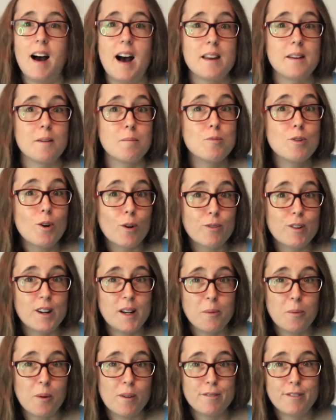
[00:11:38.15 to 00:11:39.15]
And I'm not
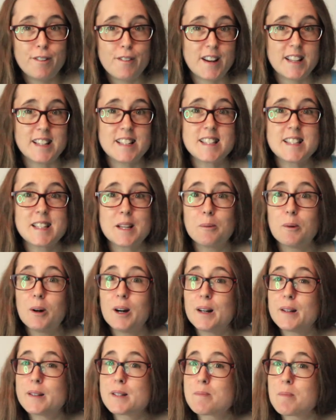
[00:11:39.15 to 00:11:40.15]
really one for fantasy
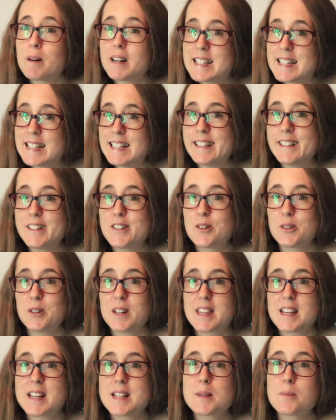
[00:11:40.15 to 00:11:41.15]
worlds, but I did enjoy
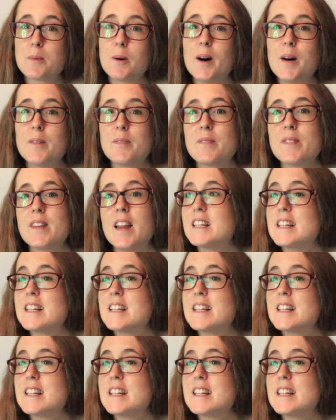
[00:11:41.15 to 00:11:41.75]
this one.